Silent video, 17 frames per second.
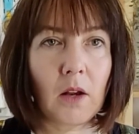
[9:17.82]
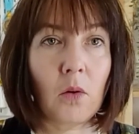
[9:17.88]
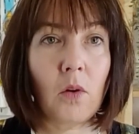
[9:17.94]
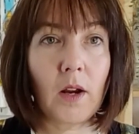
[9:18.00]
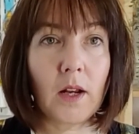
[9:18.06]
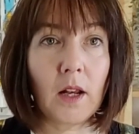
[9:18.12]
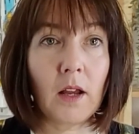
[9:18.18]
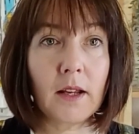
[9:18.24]

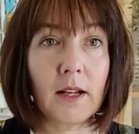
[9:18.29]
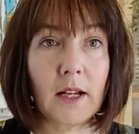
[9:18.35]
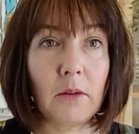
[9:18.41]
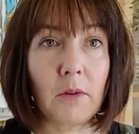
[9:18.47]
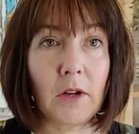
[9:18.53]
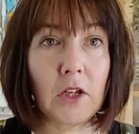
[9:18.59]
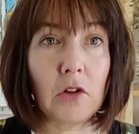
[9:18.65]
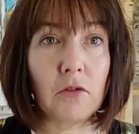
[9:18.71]
quite likely
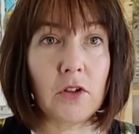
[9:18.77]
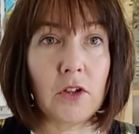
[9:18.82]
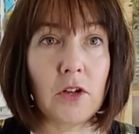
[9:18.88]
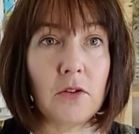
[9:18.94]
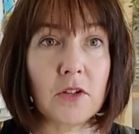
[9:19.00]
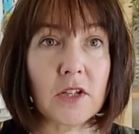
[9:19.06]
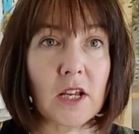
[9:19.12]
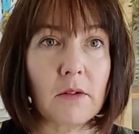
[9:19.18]
when you're a
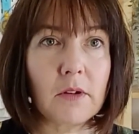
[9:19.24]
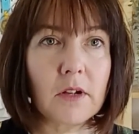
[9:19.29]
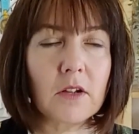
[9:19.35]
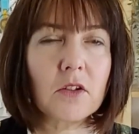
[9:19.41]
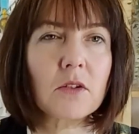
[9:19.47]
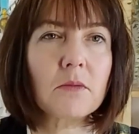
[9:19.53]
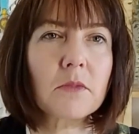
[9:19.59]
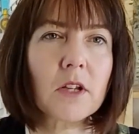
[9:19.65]
new sewer,
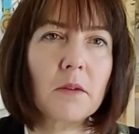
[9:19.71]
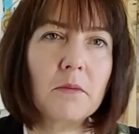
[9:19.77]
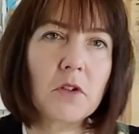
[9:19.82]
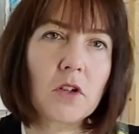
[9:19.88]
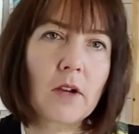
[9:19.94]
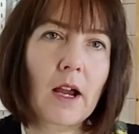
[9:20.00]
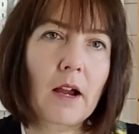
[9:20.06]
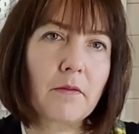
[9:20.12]
because
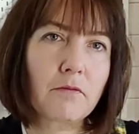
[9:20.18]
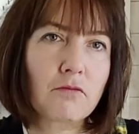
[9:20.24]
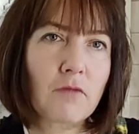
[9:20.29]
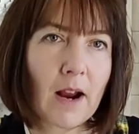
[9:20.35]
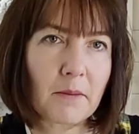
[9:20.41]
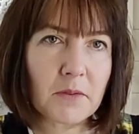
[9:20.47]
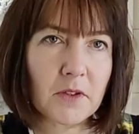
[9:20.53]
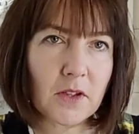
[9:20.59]
sometimes you have
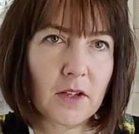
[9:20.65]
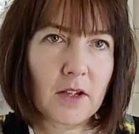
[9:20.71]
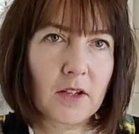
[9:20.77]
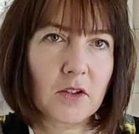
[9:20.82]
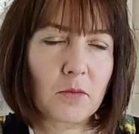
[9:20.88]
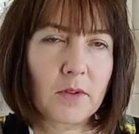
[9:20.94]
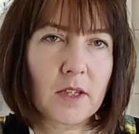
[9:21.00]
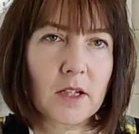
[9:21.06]
wrap
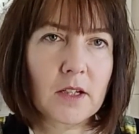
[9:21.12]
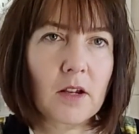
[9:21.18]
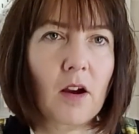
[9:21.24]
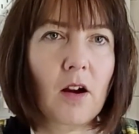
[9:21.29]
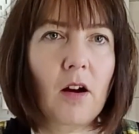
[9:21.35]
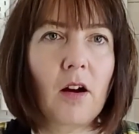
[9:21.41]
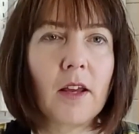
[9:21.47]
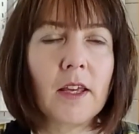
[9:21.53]
skirts with a
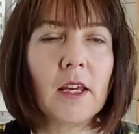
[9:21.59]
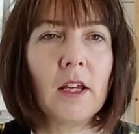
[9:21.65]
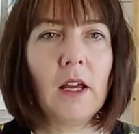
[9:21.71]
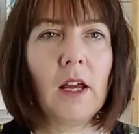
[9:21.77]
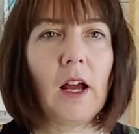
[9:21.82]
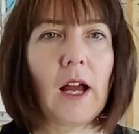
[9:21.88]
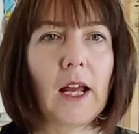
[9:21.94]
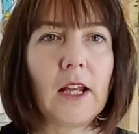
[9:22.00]
tie
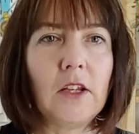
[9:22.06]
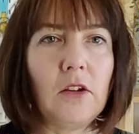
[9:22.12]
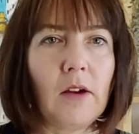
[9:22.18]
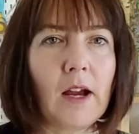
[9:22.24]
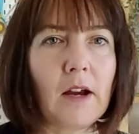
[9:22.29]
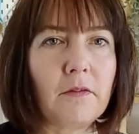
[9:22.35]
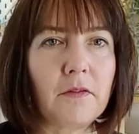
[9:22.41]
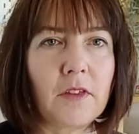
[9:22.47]
and you
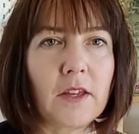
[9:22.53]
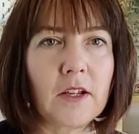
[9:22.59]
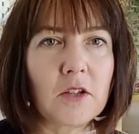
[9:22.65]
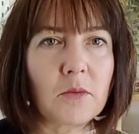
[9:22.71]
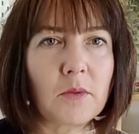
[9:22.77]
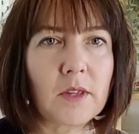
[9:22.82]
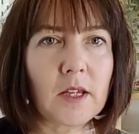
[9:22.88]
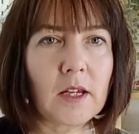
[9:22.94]
have
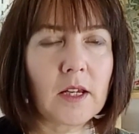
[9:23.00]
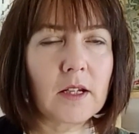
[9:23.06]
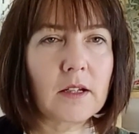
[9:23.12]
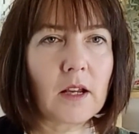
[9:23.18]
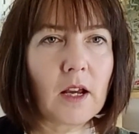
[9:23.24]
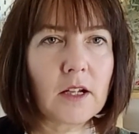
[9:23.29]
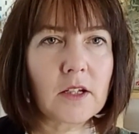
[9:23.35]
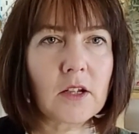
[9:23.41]
things with a,
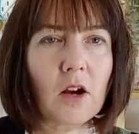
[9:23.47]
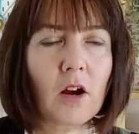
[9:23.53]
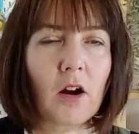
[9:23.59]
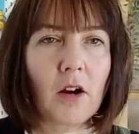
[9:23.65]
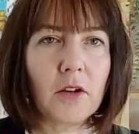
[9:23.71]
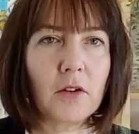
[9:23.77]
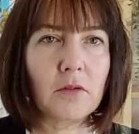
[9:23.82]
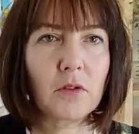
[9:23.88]
a
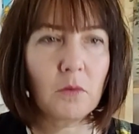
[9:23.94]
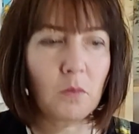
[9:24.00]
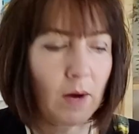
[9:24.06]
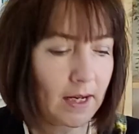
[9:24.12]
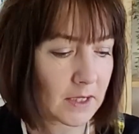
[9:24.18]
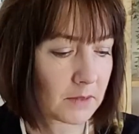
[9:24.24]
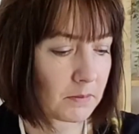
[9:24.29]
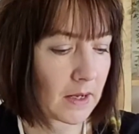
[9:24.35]
tie or a
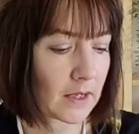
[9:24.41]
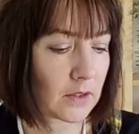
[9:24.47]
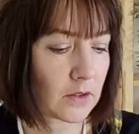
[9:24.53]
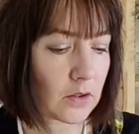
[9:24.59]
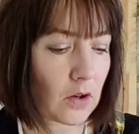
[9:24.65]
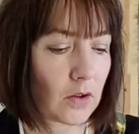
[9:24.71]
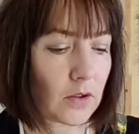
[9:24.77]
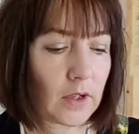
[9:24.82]

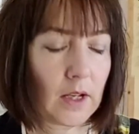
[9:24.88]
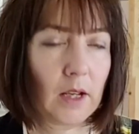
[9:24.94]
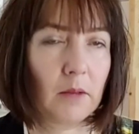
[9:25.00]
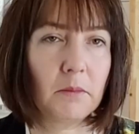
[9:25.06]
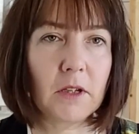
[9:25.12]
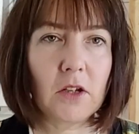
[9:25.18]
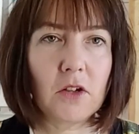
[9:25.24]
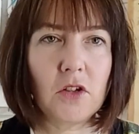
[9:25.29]
waistband on,
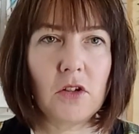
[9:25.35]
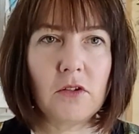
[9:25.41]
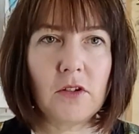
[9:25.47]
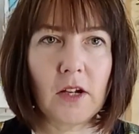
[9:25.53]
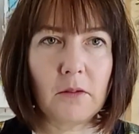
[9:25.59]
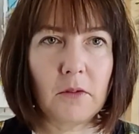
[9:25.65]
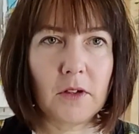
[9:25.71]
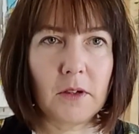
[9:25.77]
because you
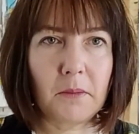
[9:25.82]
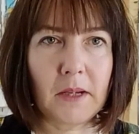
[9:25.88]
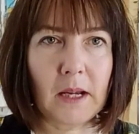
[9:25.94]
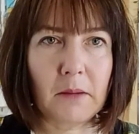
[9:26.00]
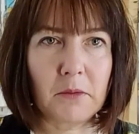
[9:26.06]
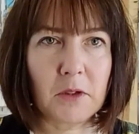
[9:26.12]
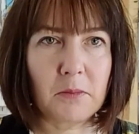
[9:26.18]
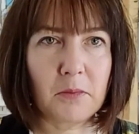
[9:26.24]
don't want to be
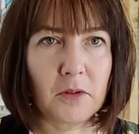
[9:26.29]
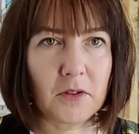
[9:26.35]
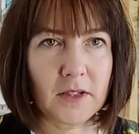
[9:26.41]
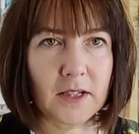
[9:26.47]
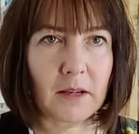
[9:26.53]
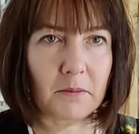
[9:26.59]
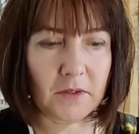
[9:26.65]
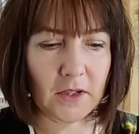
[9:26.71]
able to put
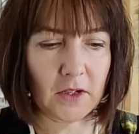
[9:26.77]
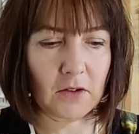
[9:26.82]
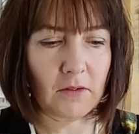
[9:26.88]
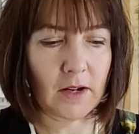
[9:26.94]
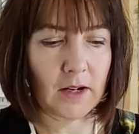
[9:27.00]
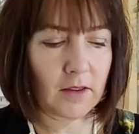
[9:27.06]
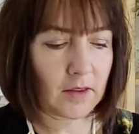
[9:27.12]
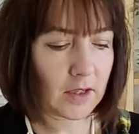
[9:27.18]
zips in
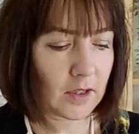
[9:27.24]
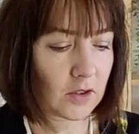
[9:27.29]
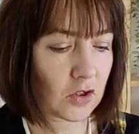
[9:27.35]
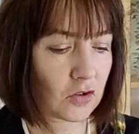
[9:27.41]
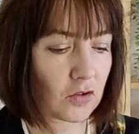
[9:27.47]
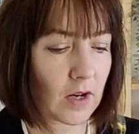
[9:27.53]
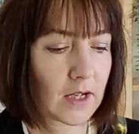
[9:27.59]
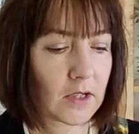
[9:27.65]
or anything
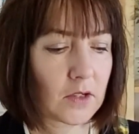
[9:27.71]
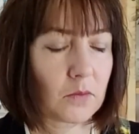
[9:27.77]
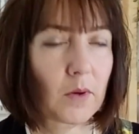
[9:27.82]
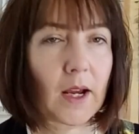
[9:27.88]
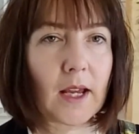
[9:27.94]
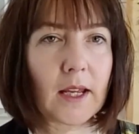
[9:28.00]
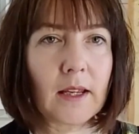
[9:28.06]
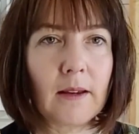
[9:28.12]
straight
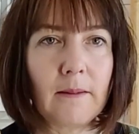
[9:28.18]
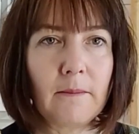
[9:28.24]
away,